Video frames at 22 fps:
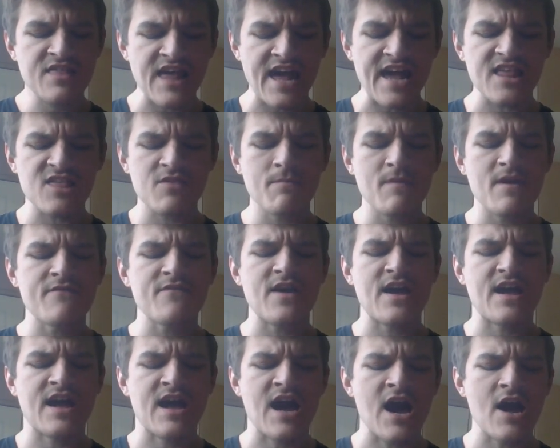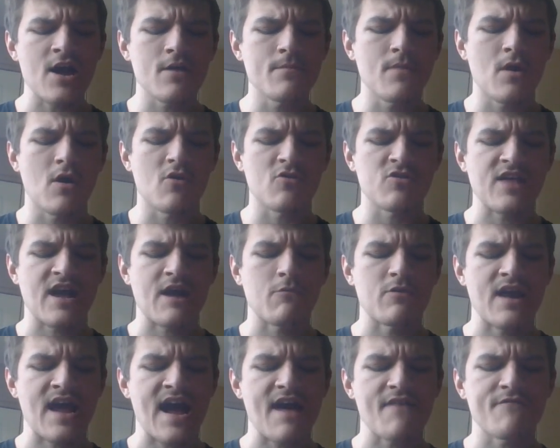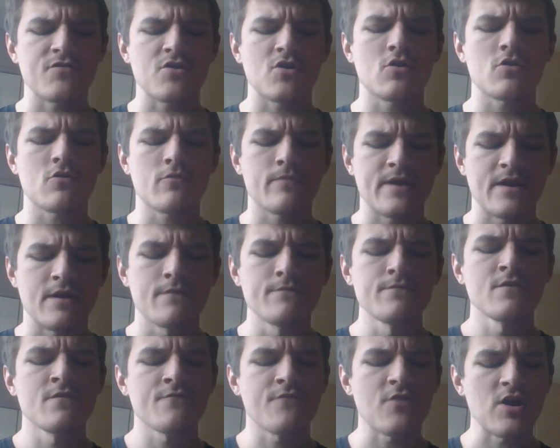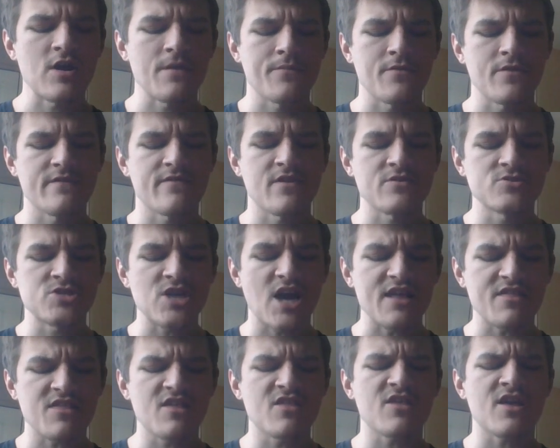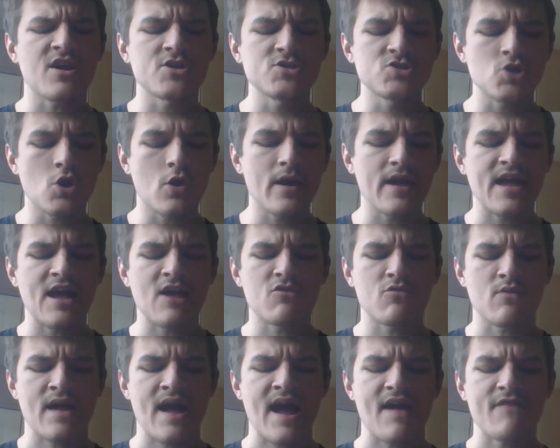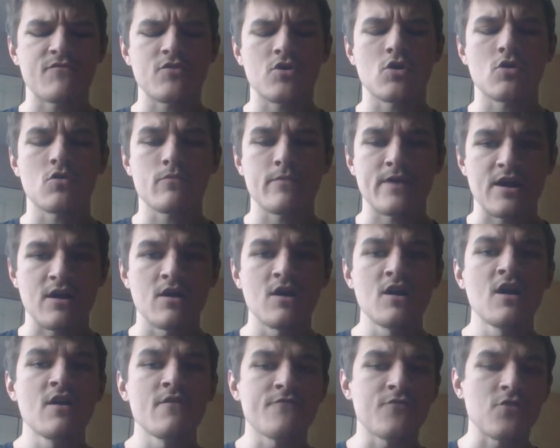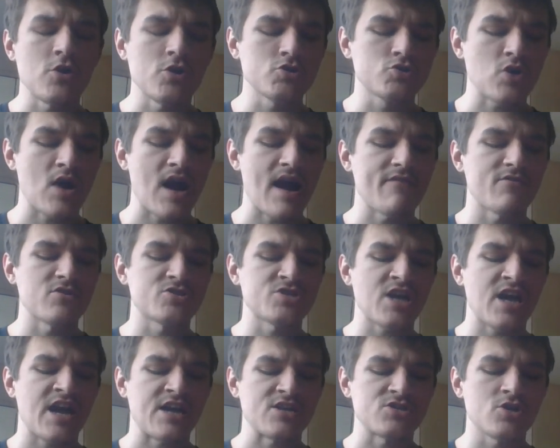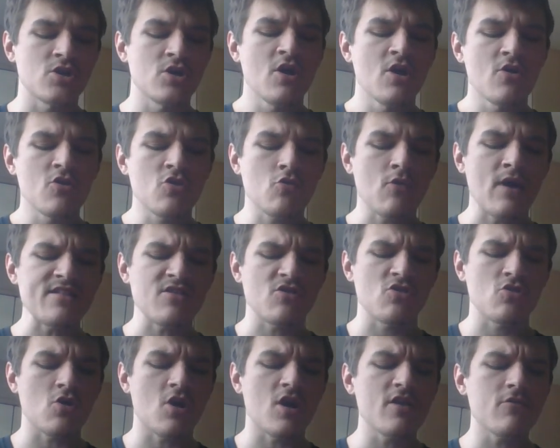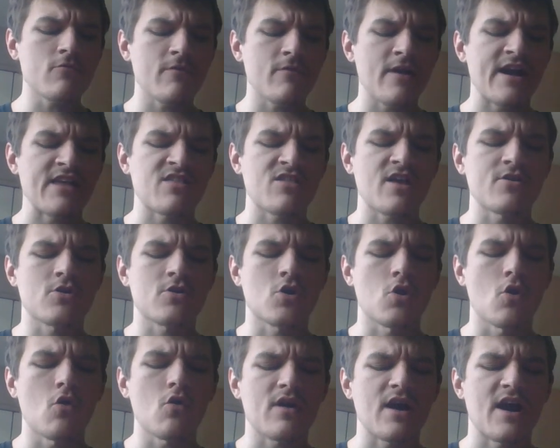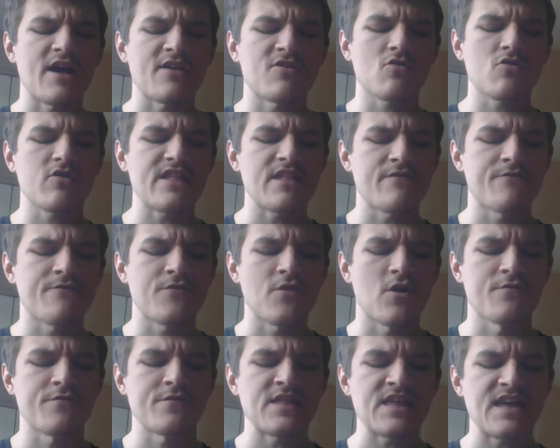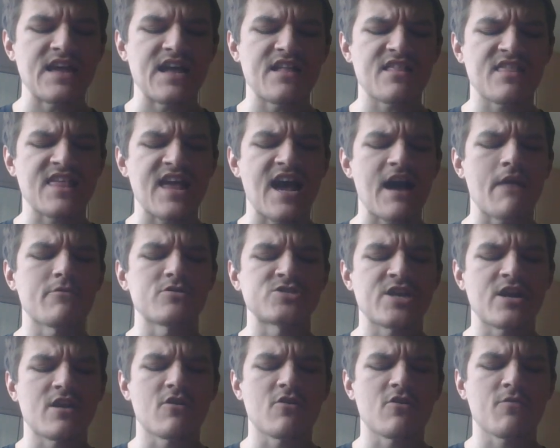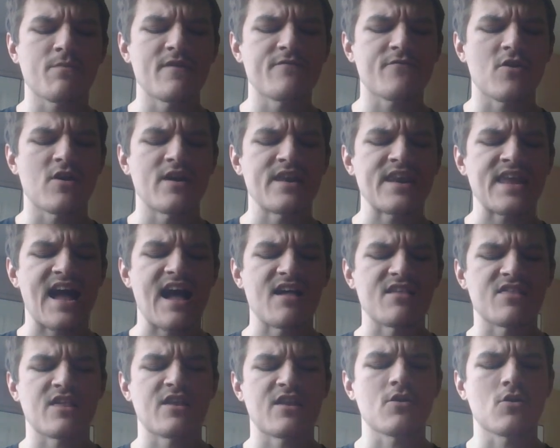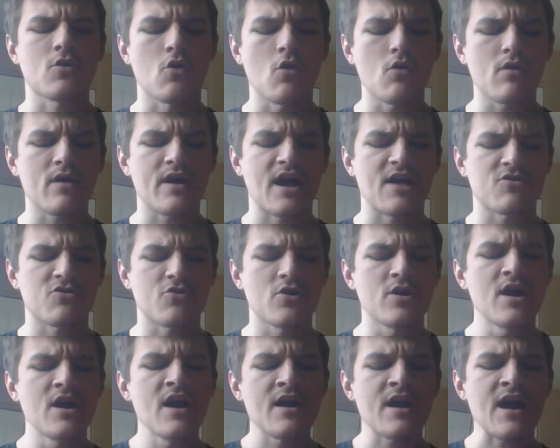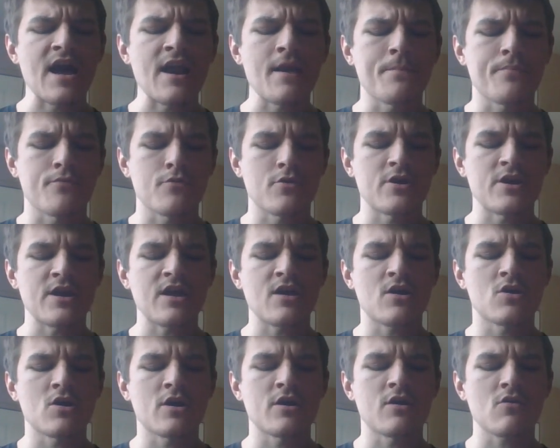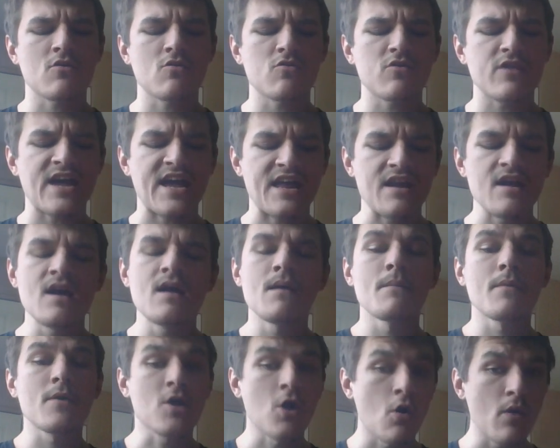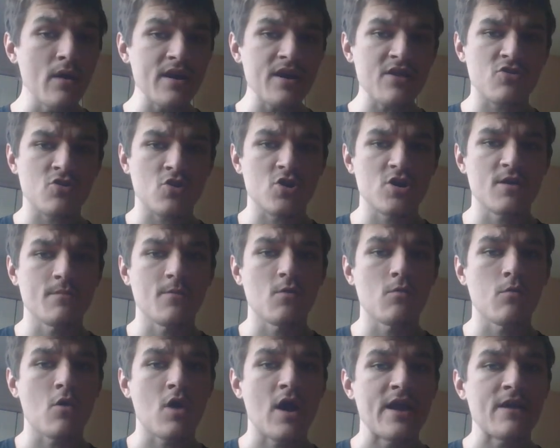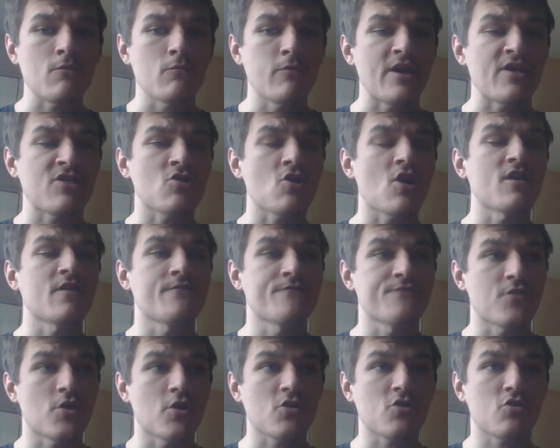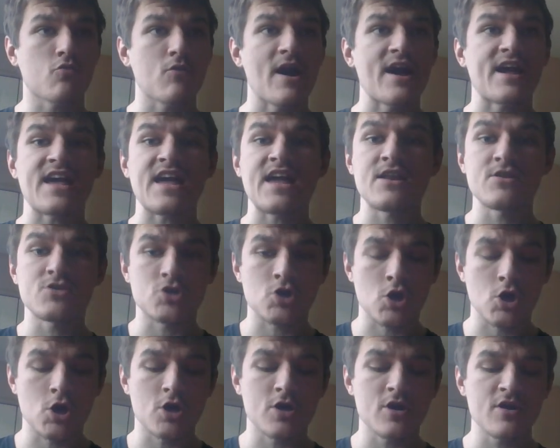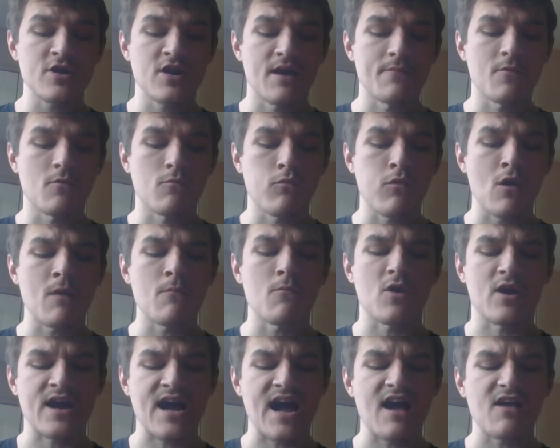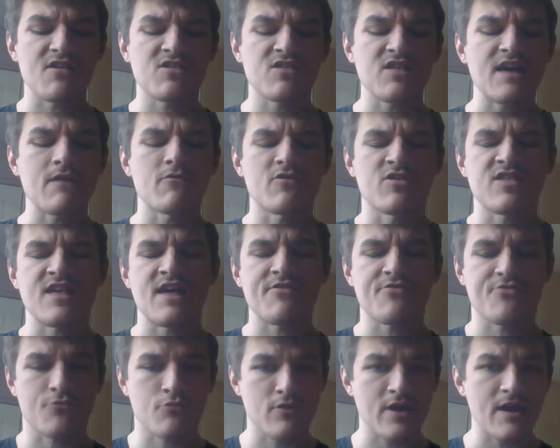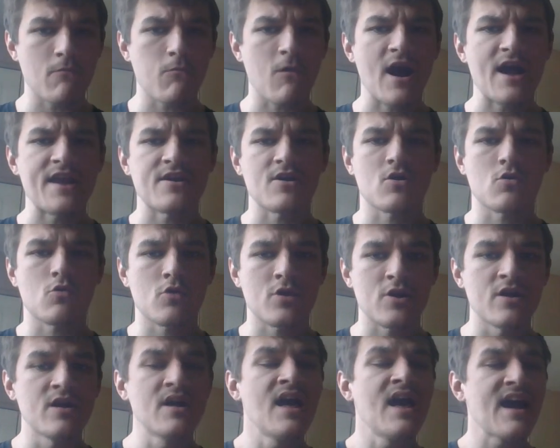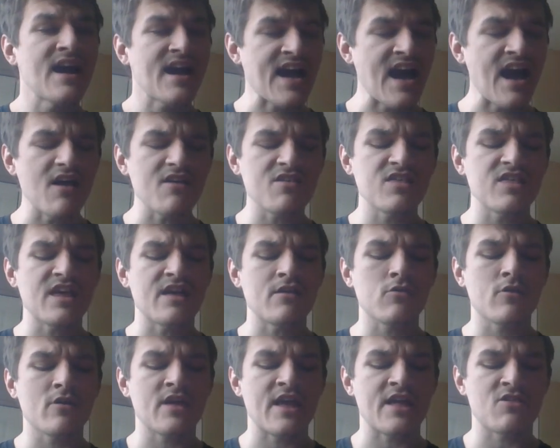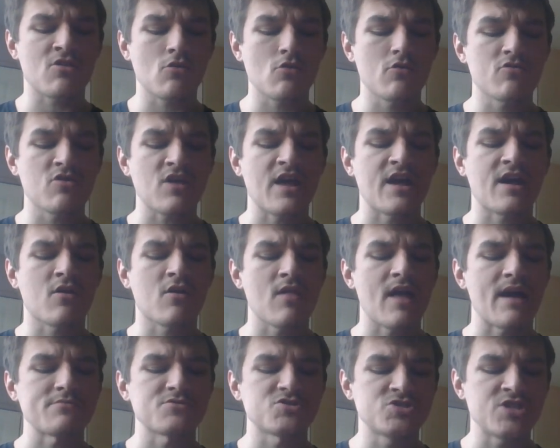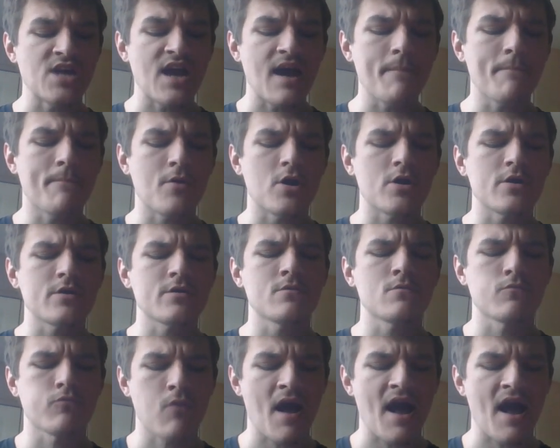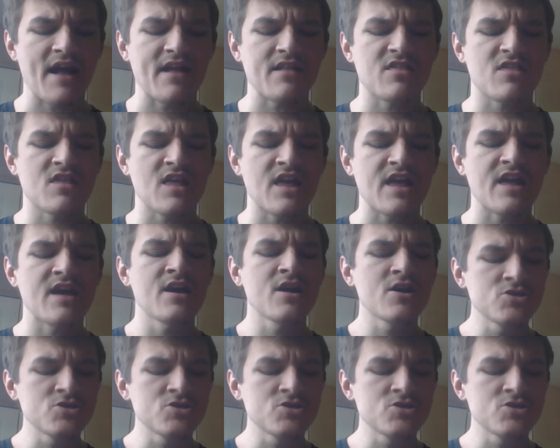Zane Smith and Connor Mosack would have to go to the rear for unapproved adjustments, and Joey Gaze would have to go to the rear for a driver change. So at the start of the race, said Cole Custer lead the field from the inside with Chandler Smith on the outside, and Cole Custer got a pretty good lead. But going to turn number one, we saw the first wreck in turn number one where Kyle Siegel was sent three wide in the corner. Kyle Siegel gets loose and collects Jeb Burton, Ryan C.,